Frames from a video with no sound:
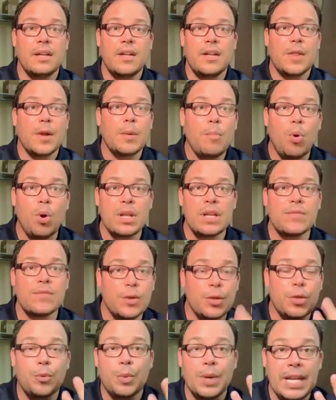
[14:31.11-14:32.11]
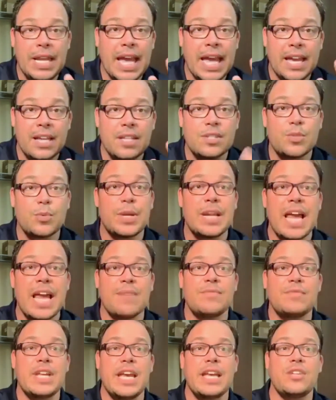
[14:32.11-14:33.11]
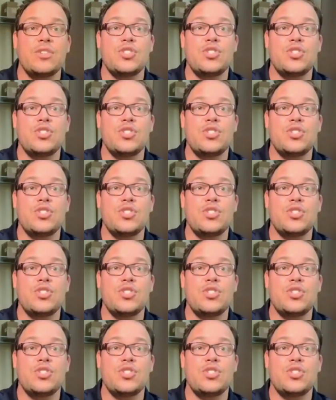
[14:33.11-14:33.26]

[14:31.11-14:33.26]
They're mourning for three days, three and a half days.